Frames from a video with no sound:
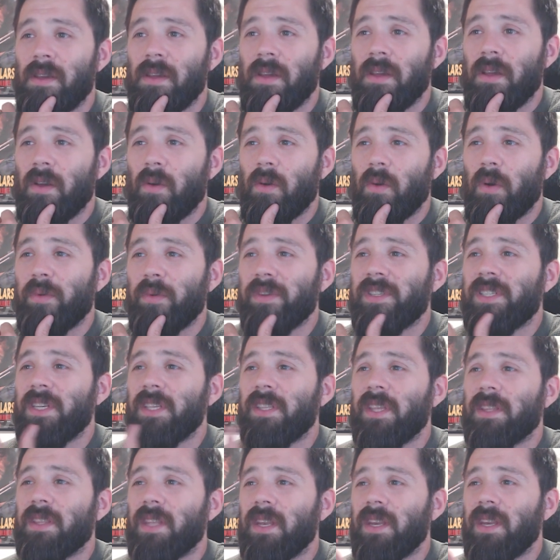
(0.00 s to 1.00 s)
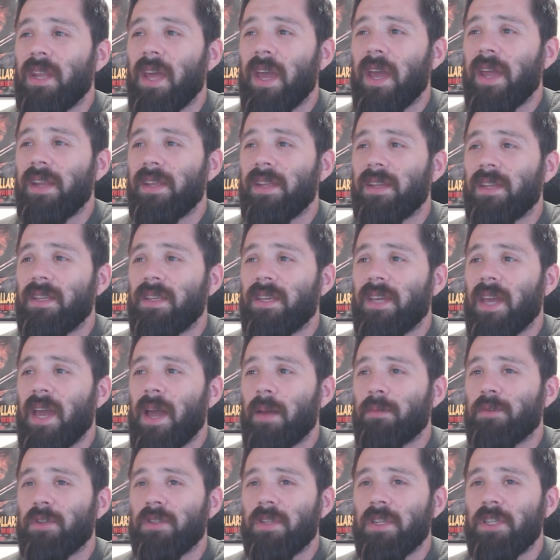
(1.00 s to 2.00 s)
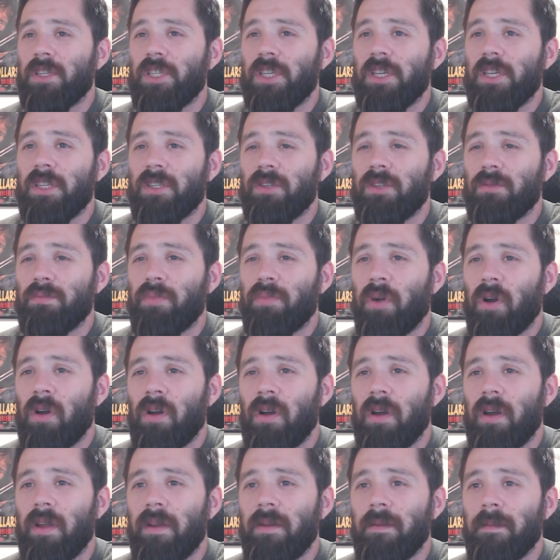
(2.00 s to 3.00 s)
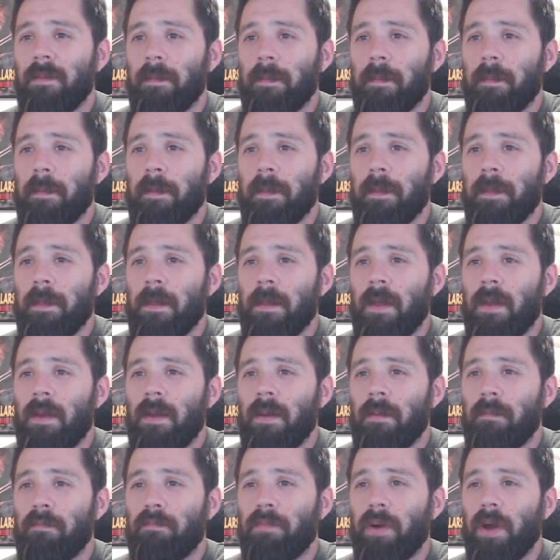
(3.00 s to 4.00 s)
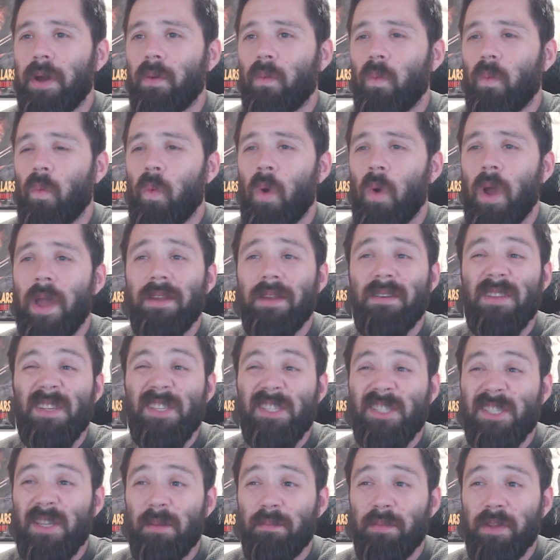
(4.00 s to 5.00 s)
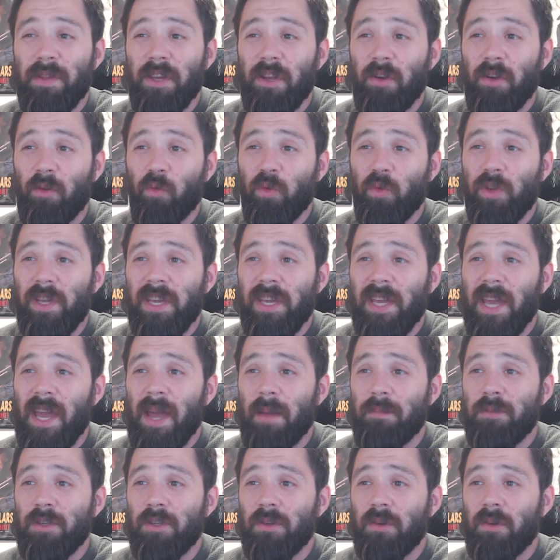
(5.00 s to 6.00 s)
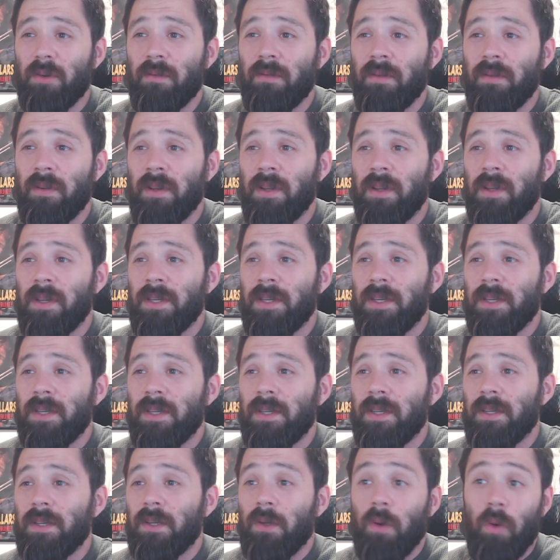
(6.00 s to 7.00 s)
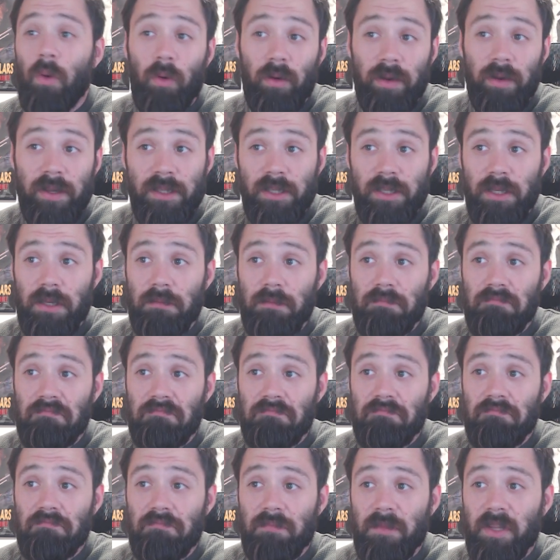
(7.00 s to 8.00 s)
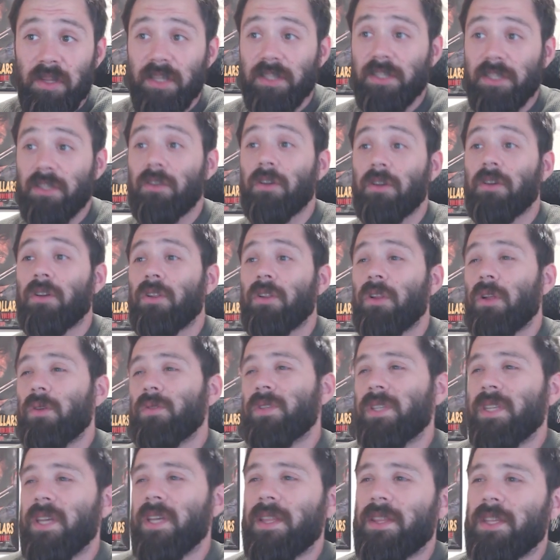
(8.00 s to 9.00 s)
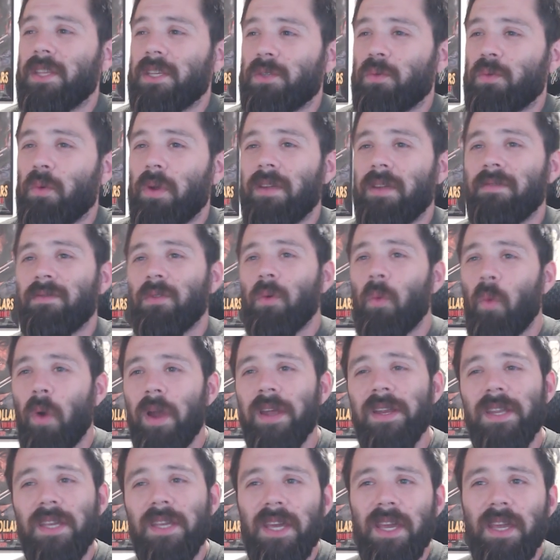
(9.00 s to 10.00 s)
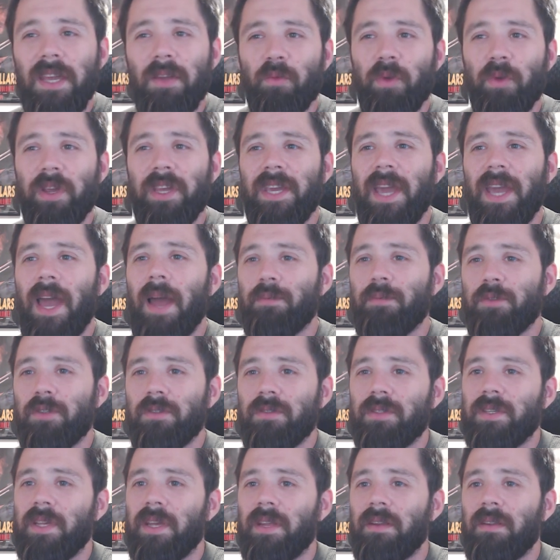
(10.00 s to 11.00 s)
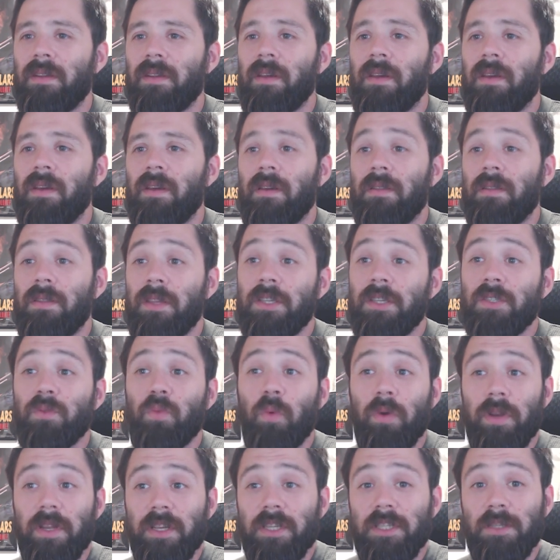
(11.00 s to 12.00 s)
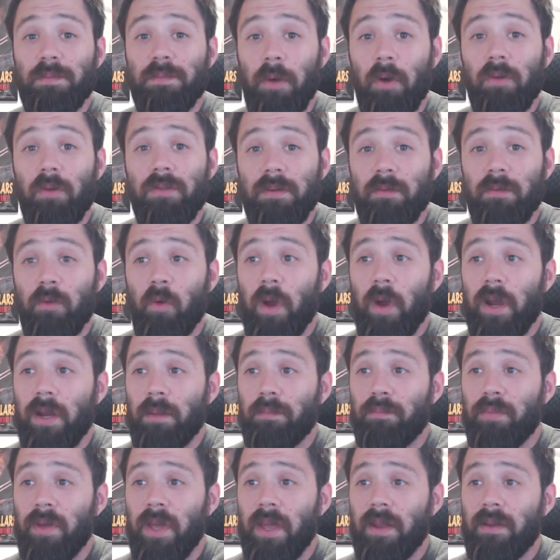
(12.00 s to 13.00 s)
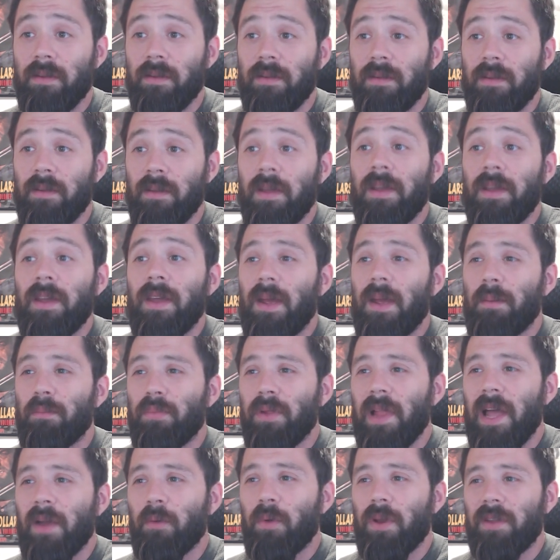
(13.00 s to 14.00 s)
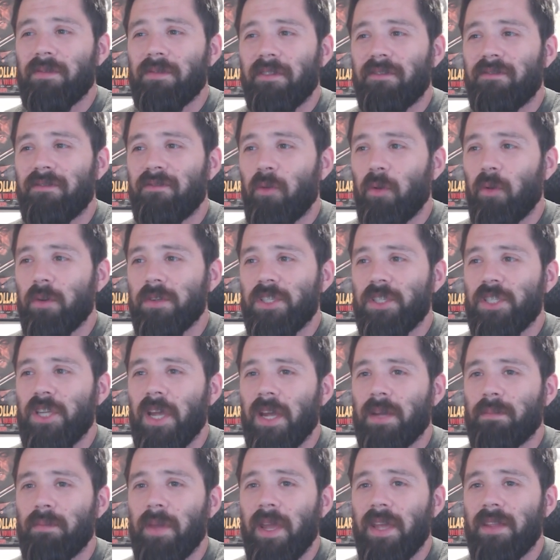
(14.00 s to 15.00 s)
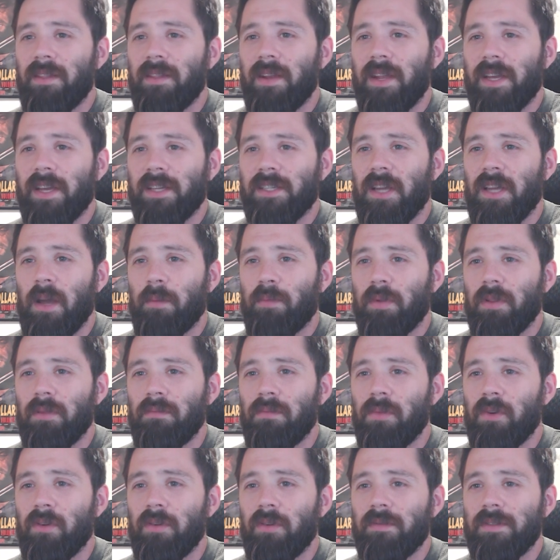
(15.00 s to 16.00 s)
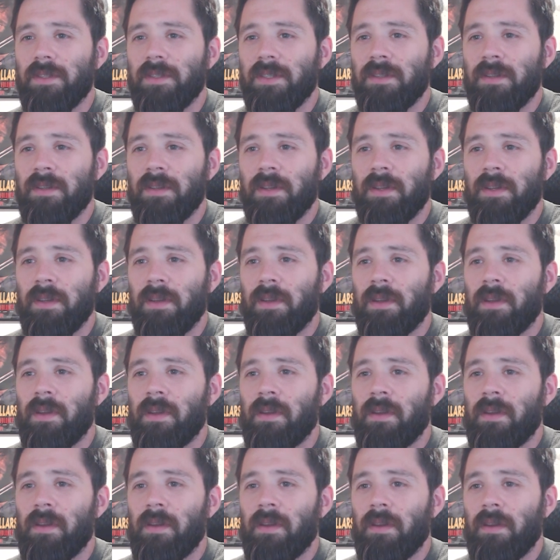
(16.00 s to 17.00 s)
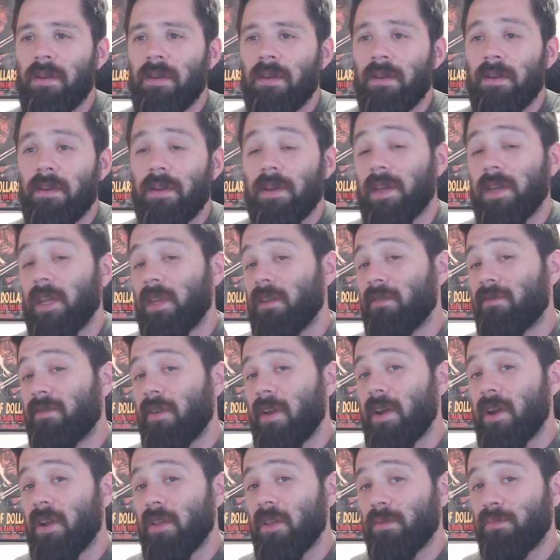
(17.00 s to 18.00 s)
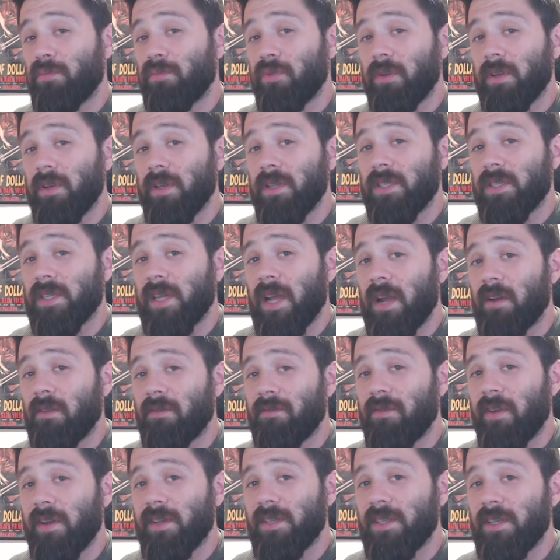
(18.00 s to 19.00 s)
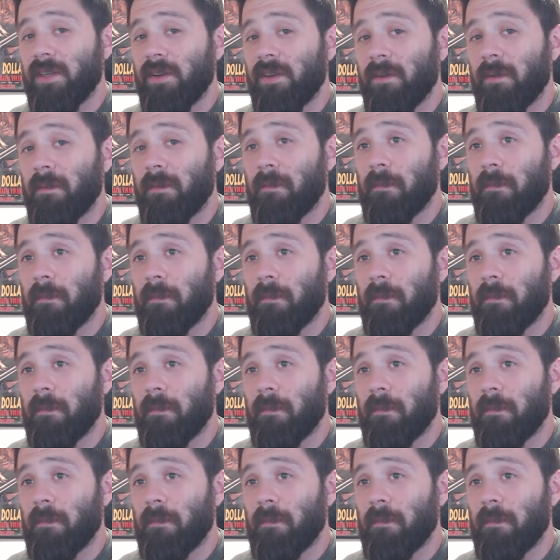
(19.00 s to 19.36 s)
Well, we see that the knight can capture the g2 pawn, but white is simply going to recapture. Or is he? Let's look closely at this one. If the white king recaptures it, this would expose him quite a bit, and black would have a forced checkmate in the next couple of moves. Now, can you find another brilliant sacrifice here?